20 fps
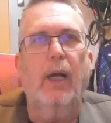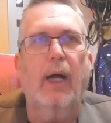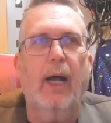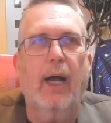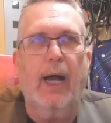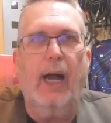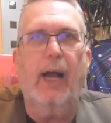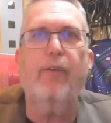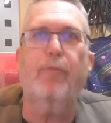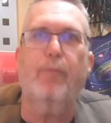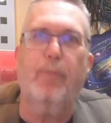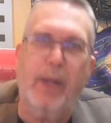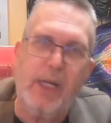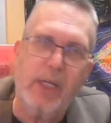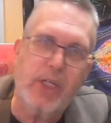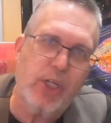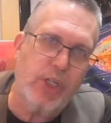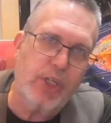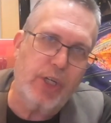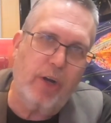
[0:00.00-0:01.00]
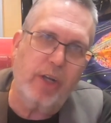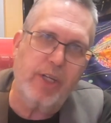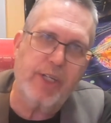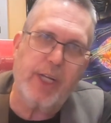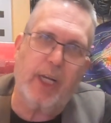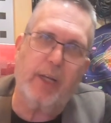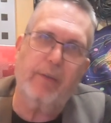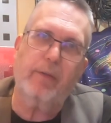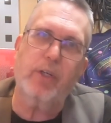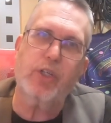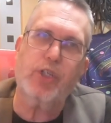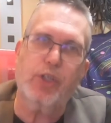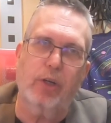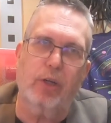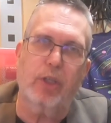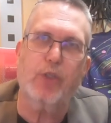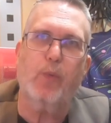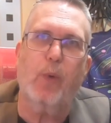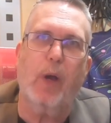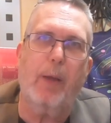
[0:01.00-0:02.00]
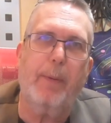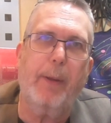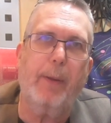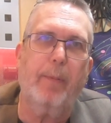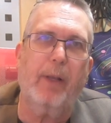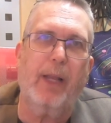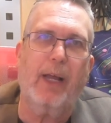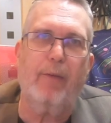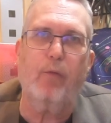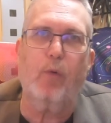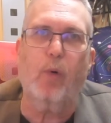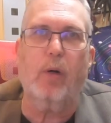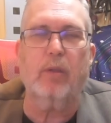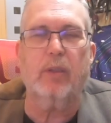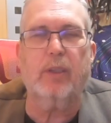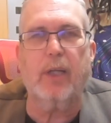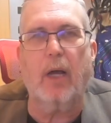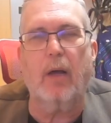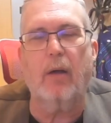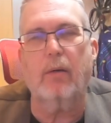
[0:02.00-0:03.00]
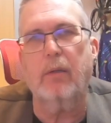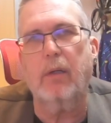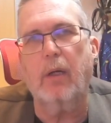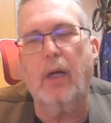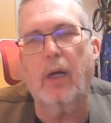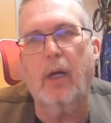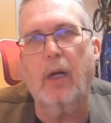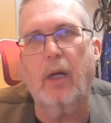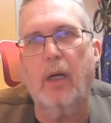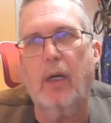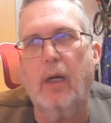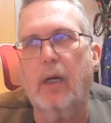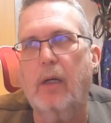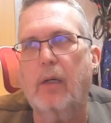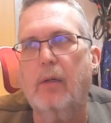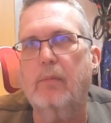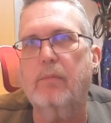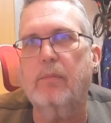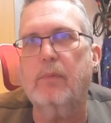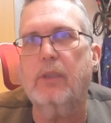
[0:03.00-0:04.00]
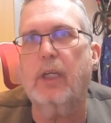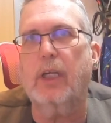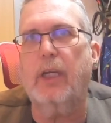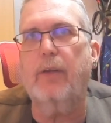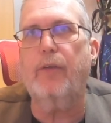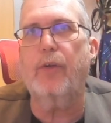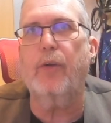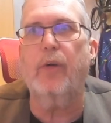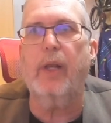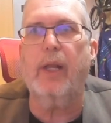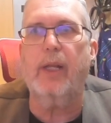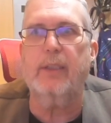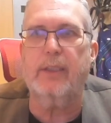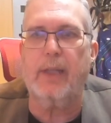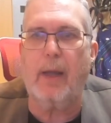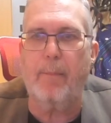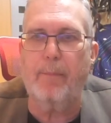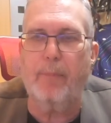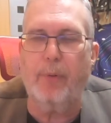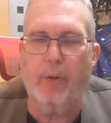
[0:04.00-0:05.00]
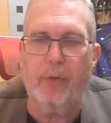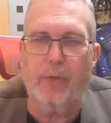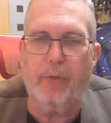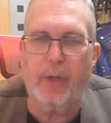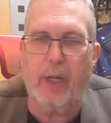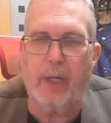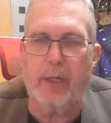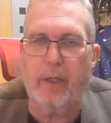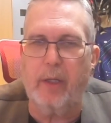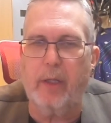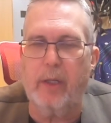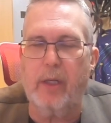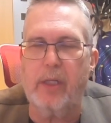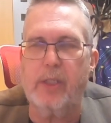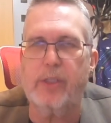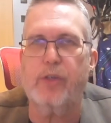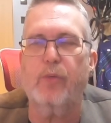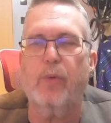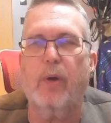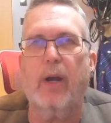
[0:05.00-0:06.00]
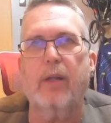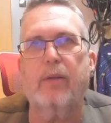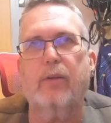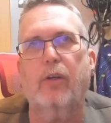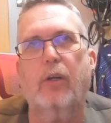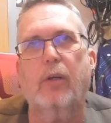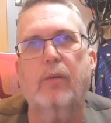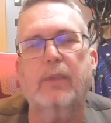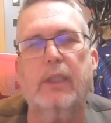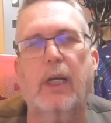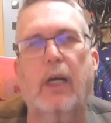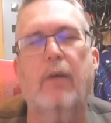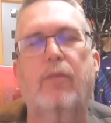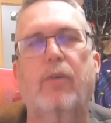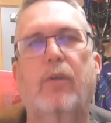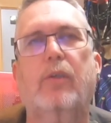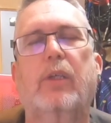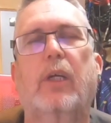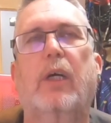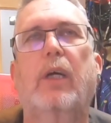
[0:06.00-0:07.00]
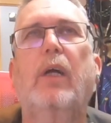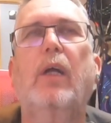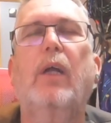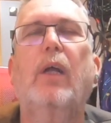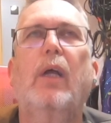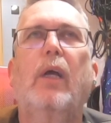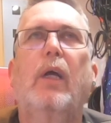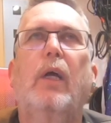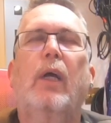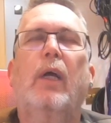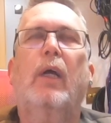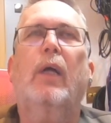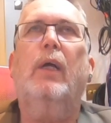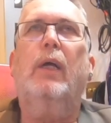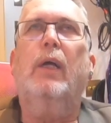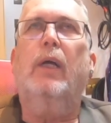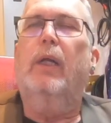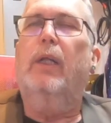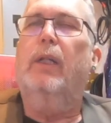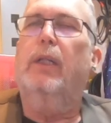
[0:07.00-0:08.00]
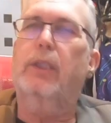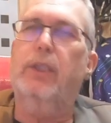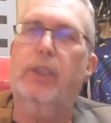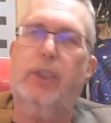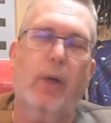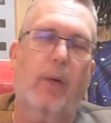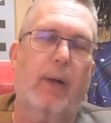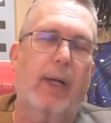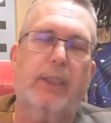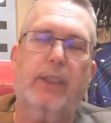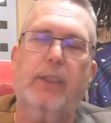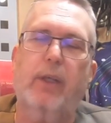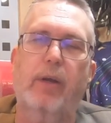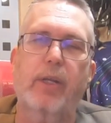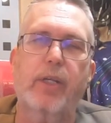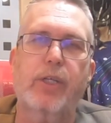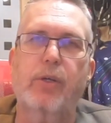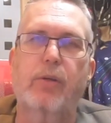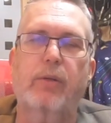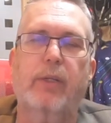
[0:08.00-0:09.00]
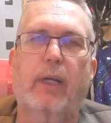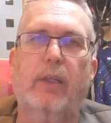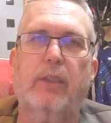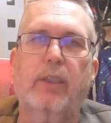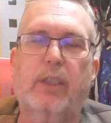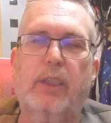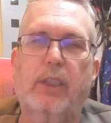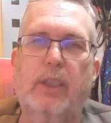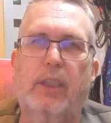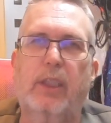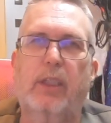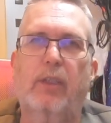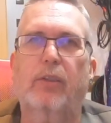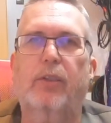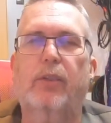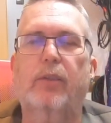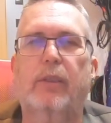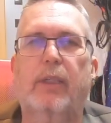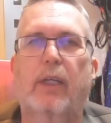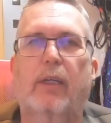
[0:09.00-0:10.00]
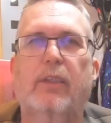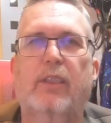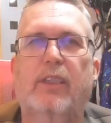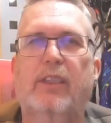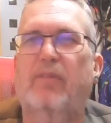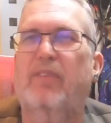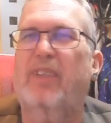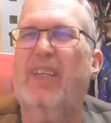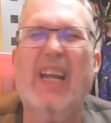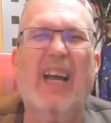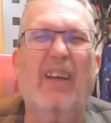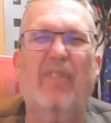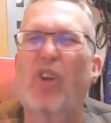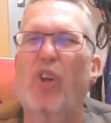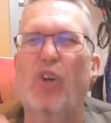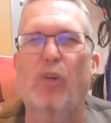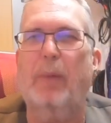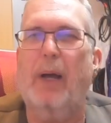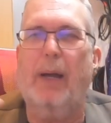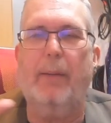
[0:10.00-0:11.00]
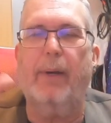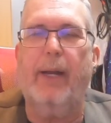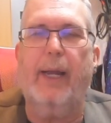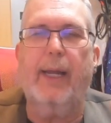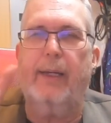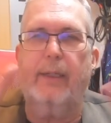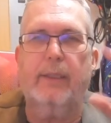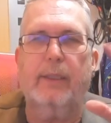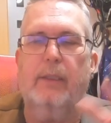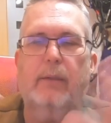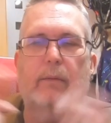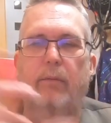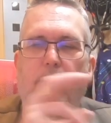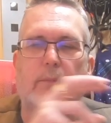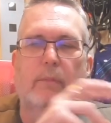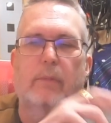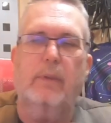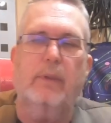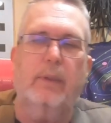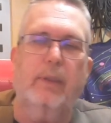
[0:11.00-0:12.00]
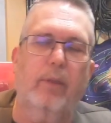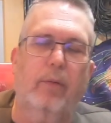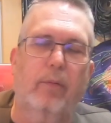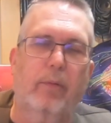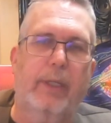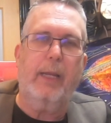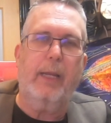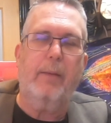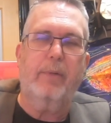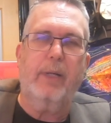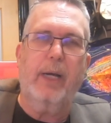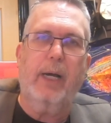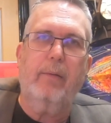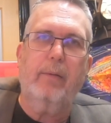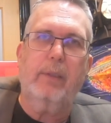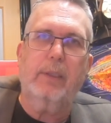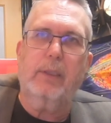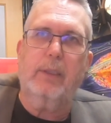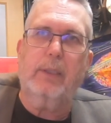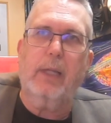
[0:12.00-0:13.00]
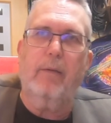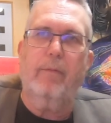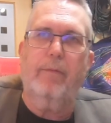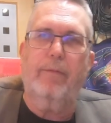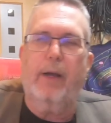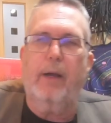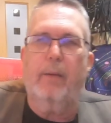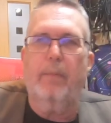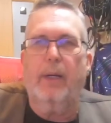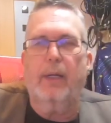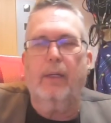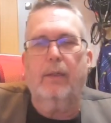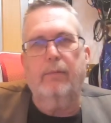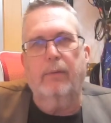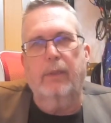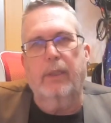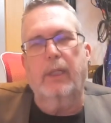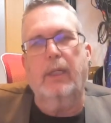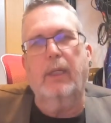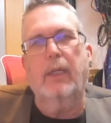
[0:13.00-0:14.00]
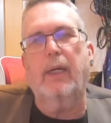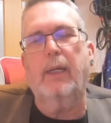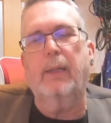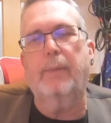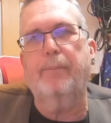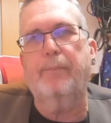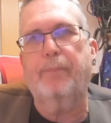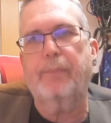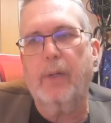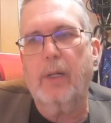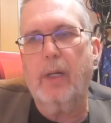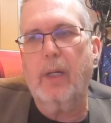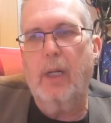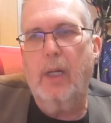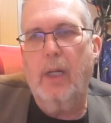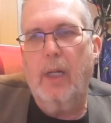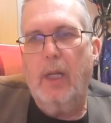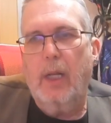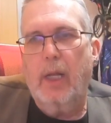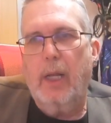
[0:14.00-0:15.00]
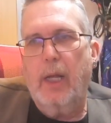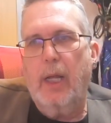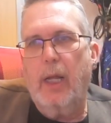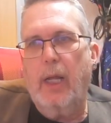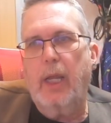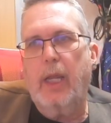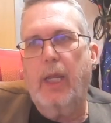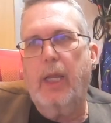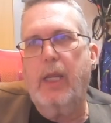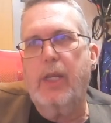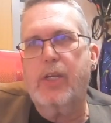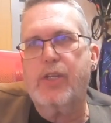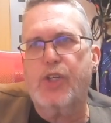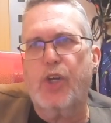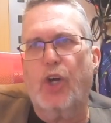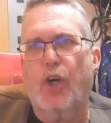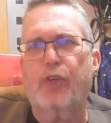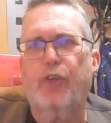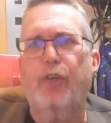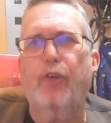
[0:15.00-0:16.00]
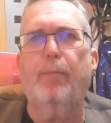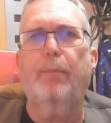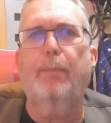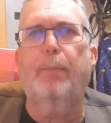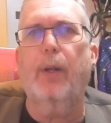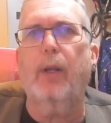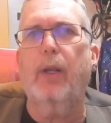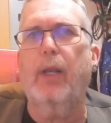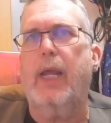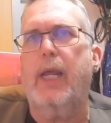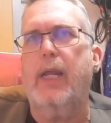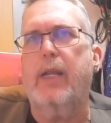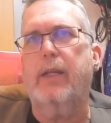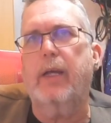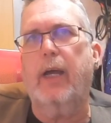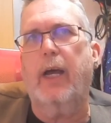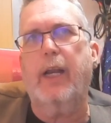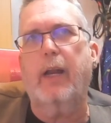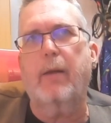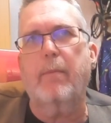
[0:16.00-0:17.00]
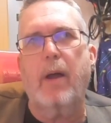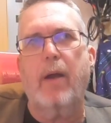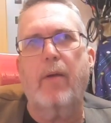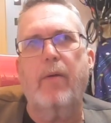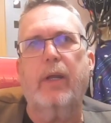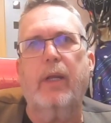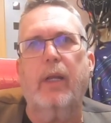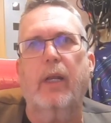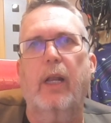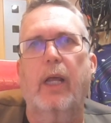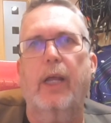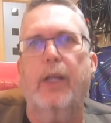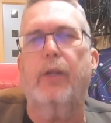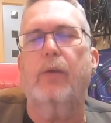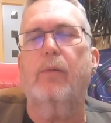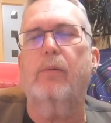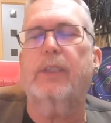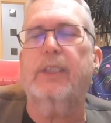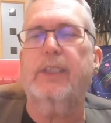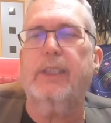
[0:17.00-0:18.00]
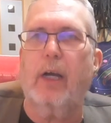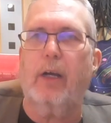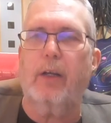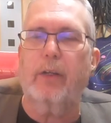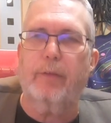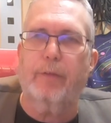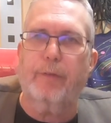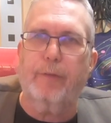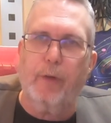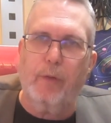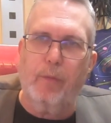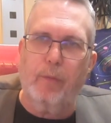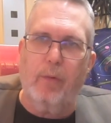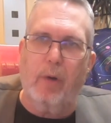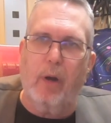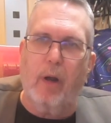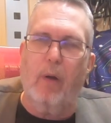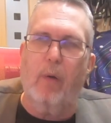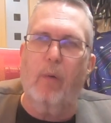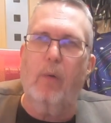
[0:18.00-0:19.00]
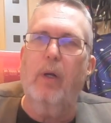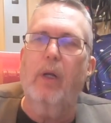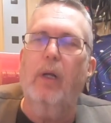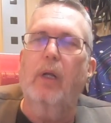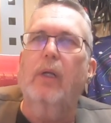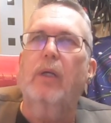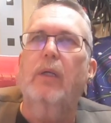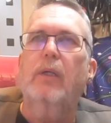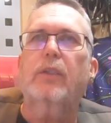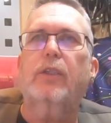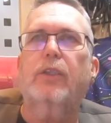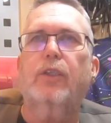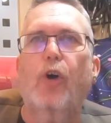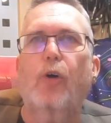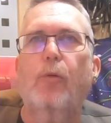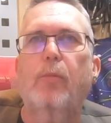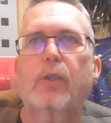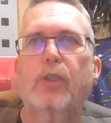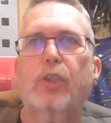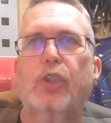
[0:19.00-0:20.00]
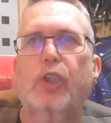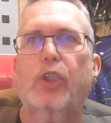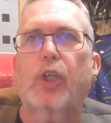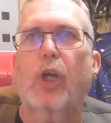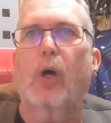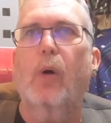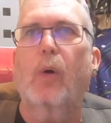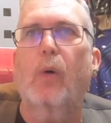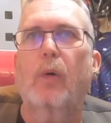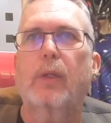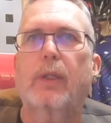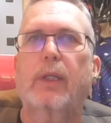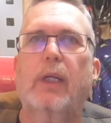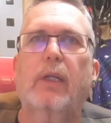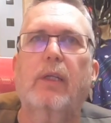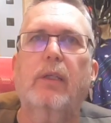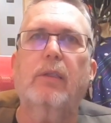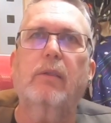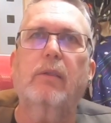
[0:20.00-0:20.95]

I've been to Jerry Sadowitz shows where people have walked out. To give you an example, and this is where I thought it was out of order, the show I saw in 2016 or 2017, I've looked back, but I actually don't diaries that far back really. He sort of bullied an American lady who was sat on the front row, so much so that